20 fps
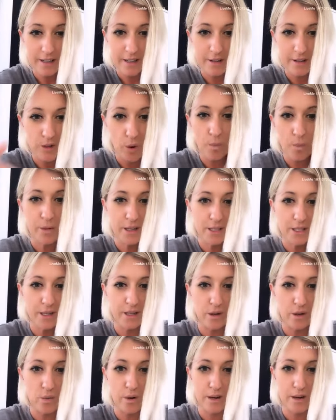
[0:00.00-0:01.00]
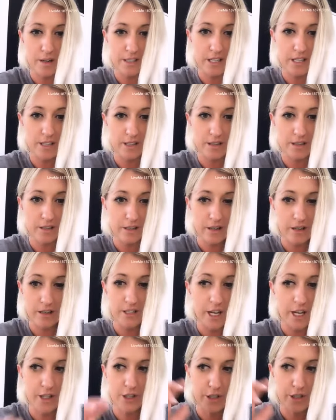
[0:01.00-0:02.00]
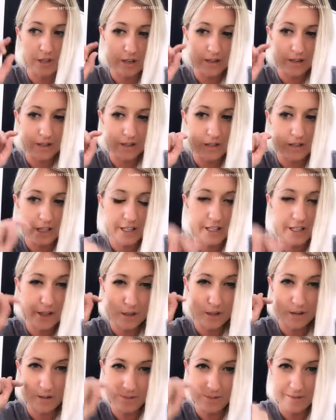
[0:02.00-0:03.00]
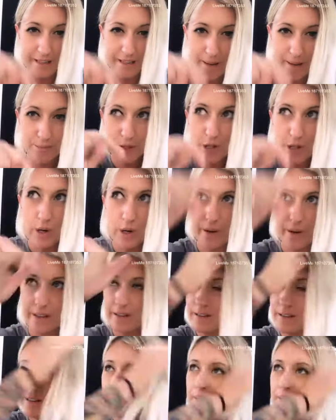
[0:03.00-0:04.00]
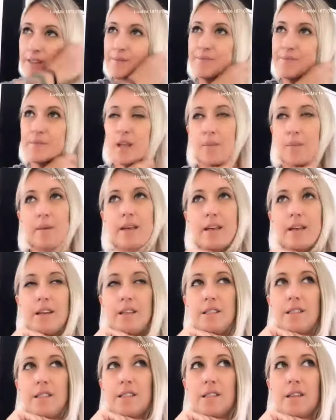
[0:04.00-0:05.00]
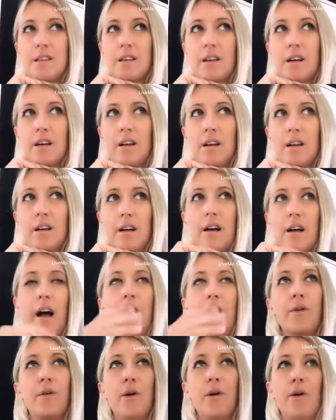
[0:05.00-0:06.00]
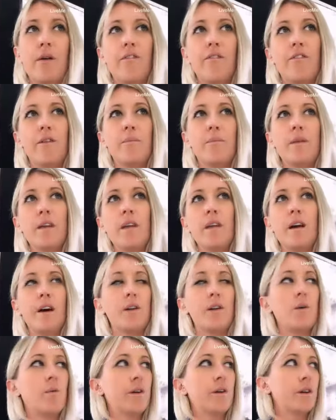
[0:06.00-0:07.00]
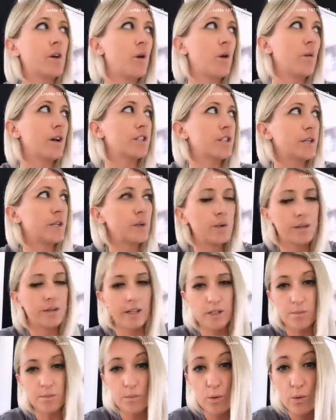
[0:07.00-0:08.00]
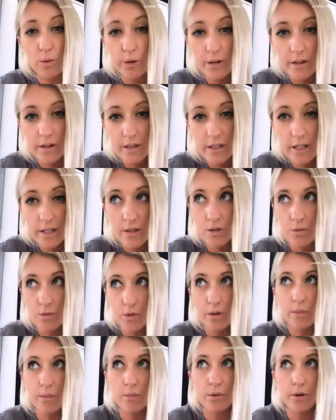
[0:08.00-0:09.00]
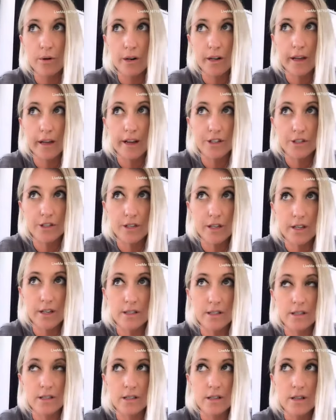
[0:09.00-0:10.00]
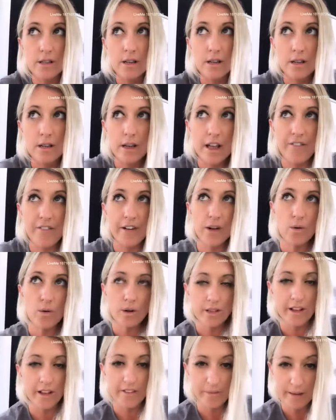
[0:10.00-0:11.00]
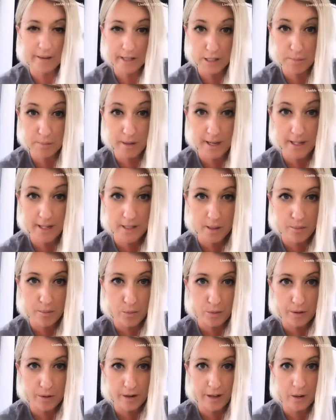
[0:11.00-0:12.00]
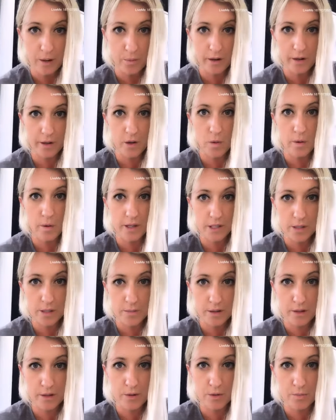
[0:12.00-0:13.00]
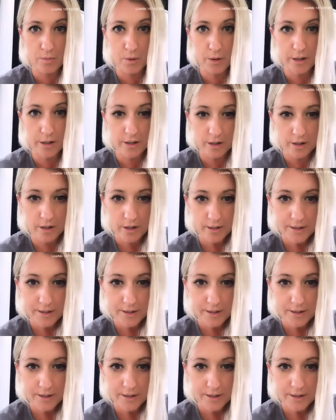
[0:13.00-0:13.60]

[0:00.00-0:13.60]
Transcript: And nobody's going to want to touch, touch and click your name to go in because I don't know. For me, I don't want to go watch anyone that's bored. It sounds really boring actually because if I go on live me, it's because I'm bored. I don't want to go watch someone who's bored.